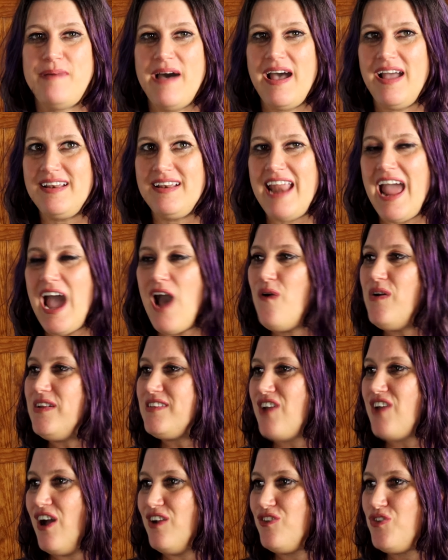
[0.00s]
but now
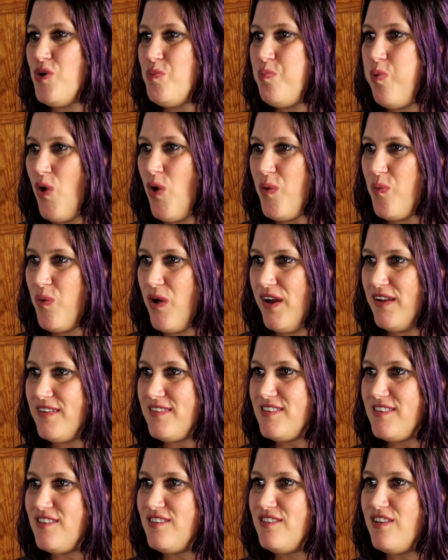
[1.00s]
it's gotten to a point where
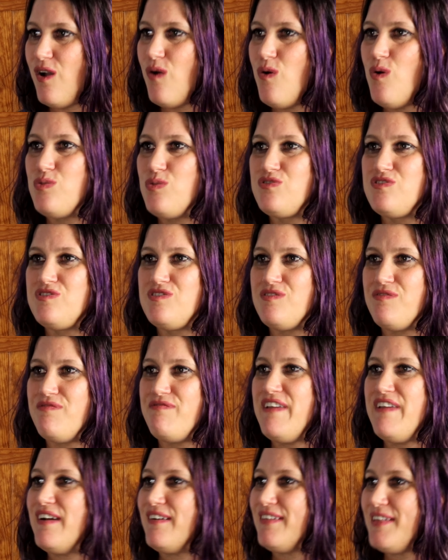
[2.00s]
it's so
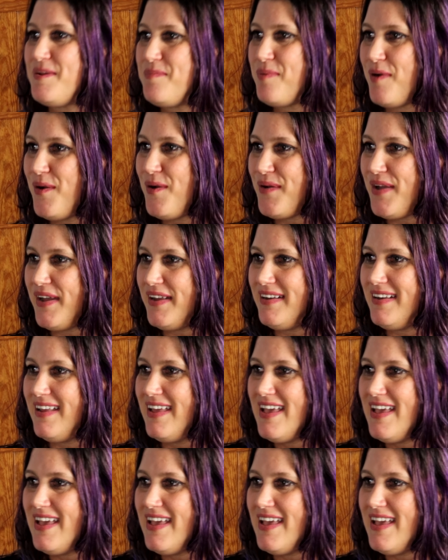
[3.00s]
severely broken